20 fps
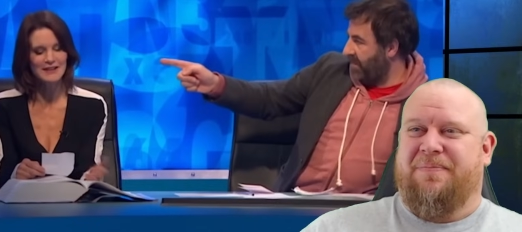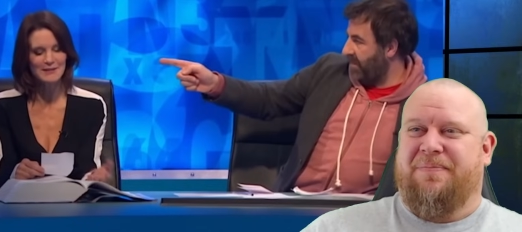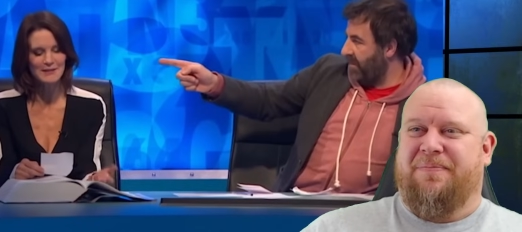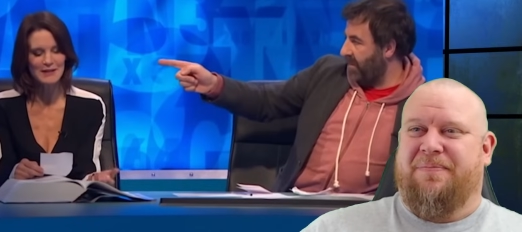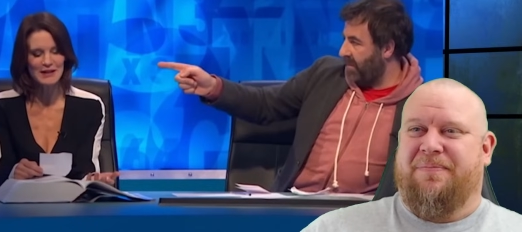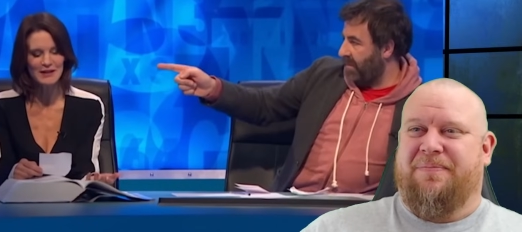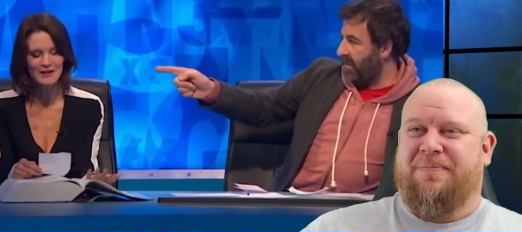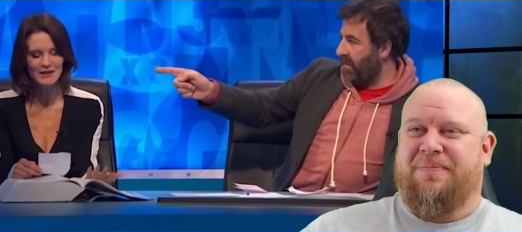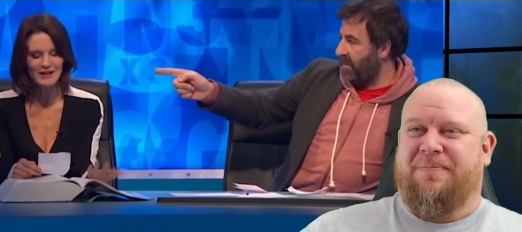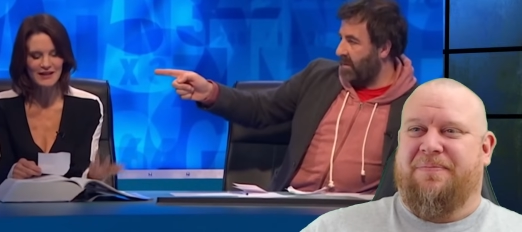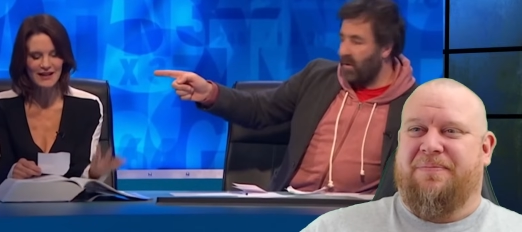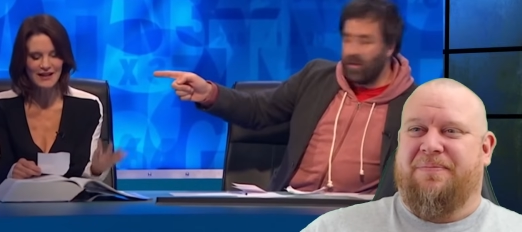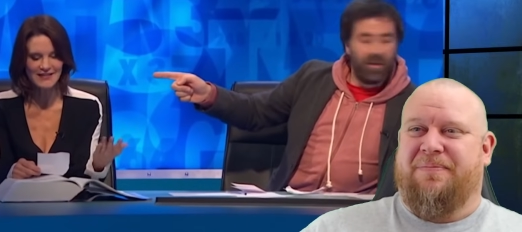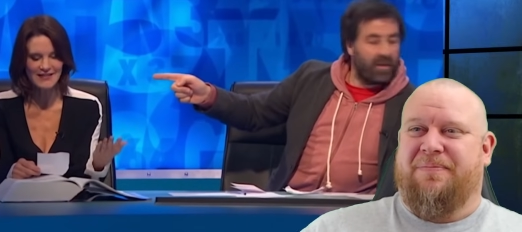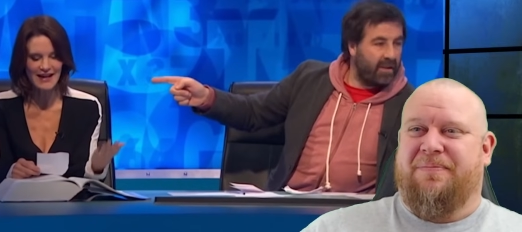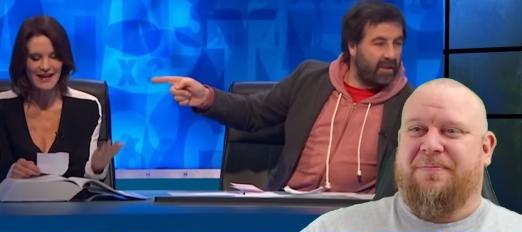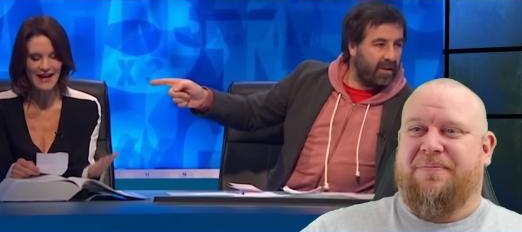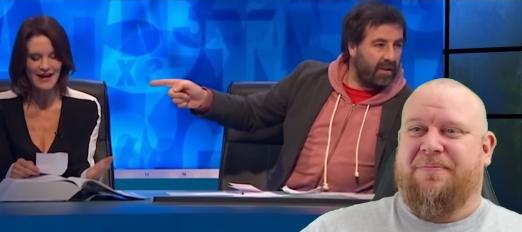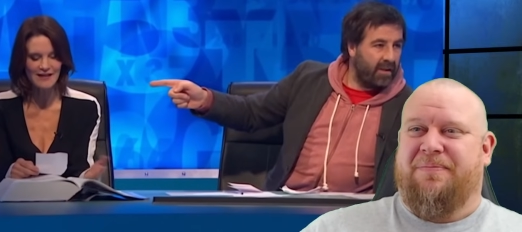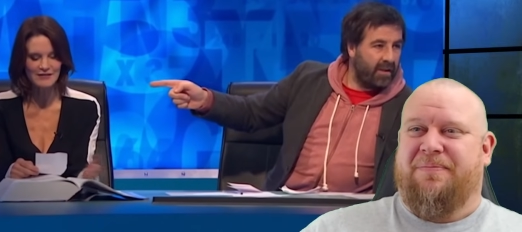Speaker 1: Jimmy, you look
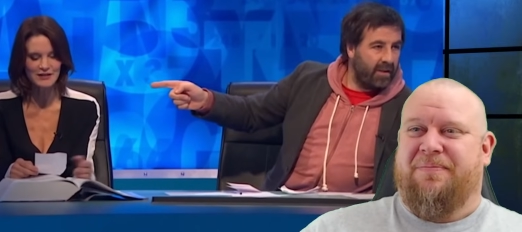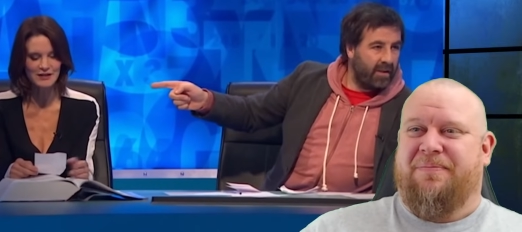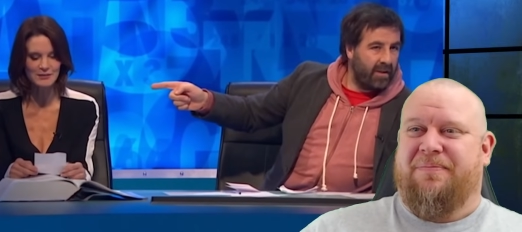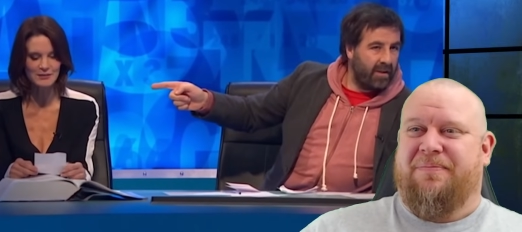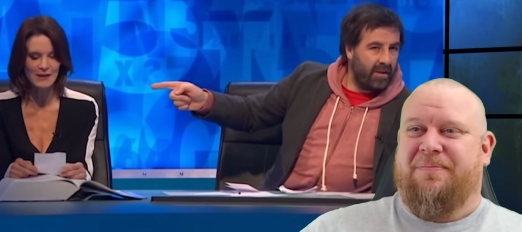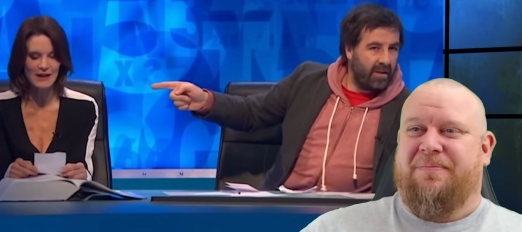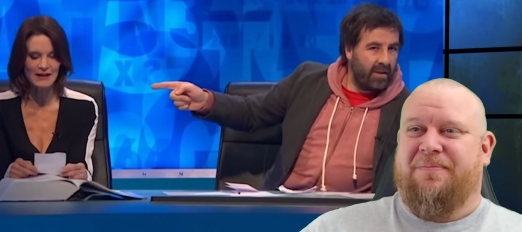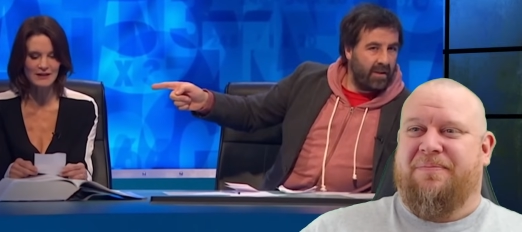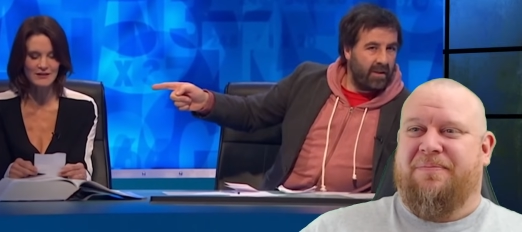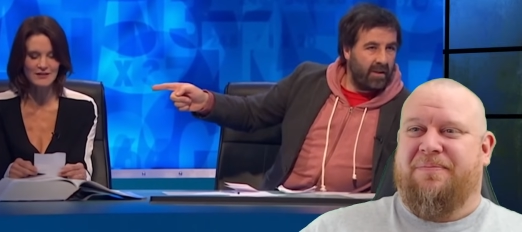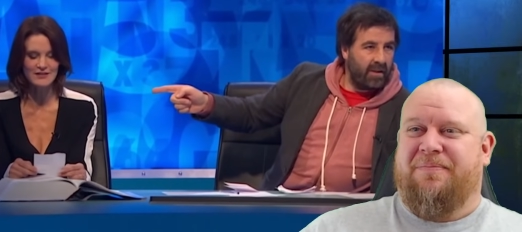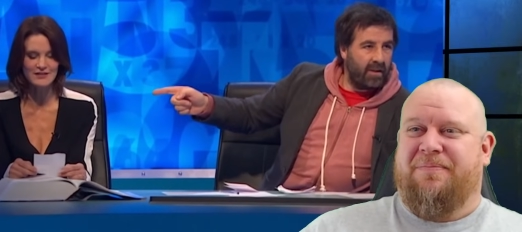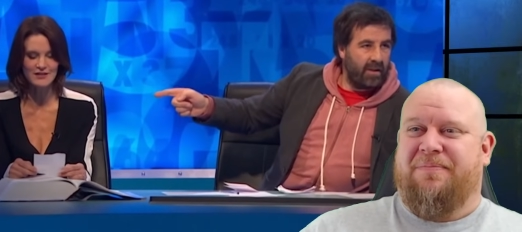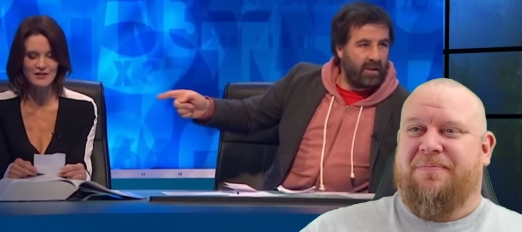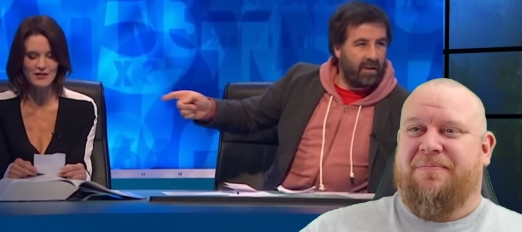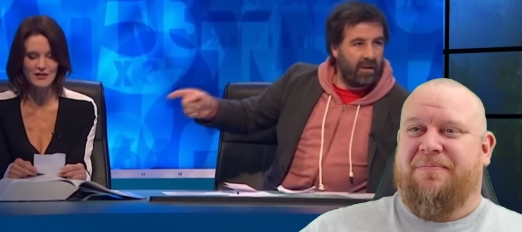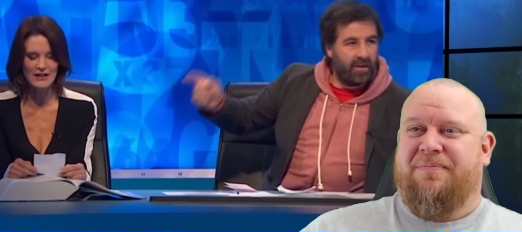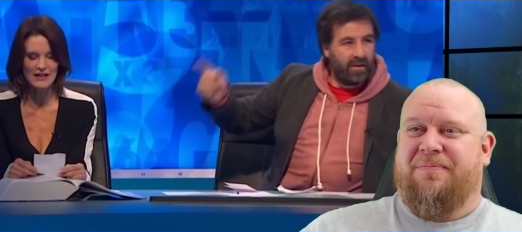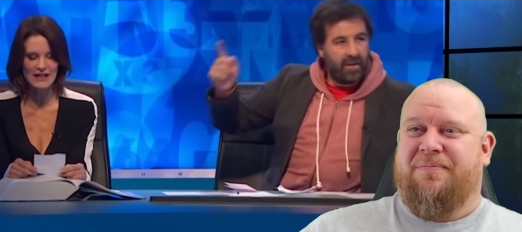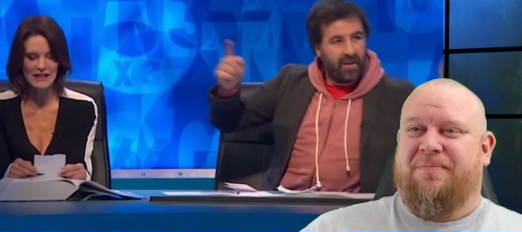like the average man on the
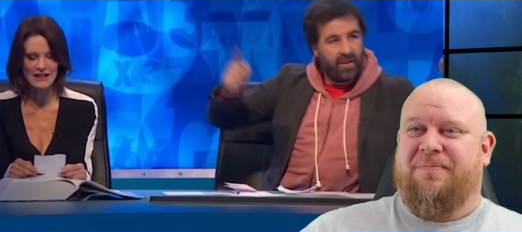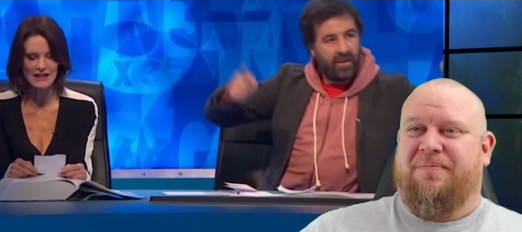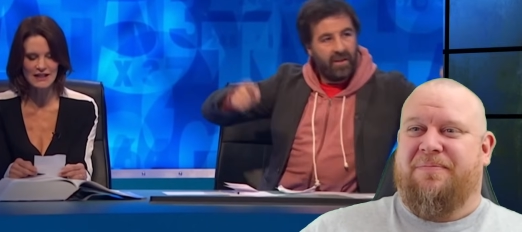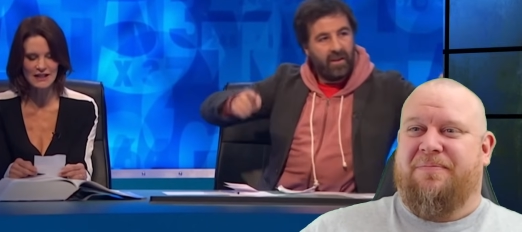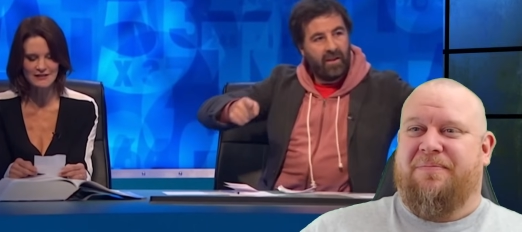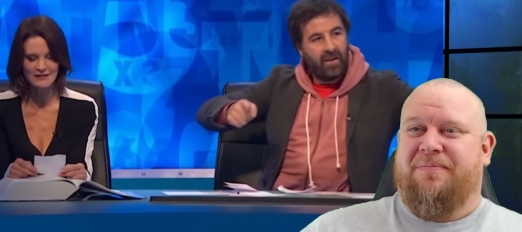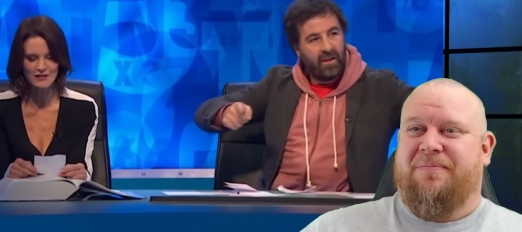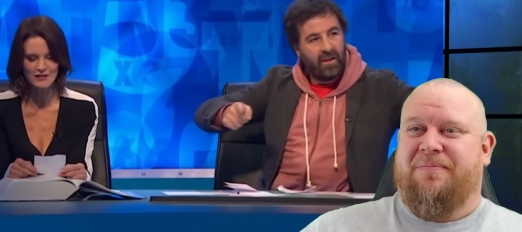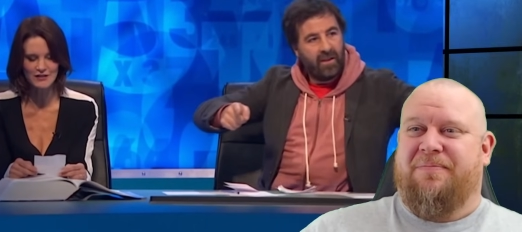street, and that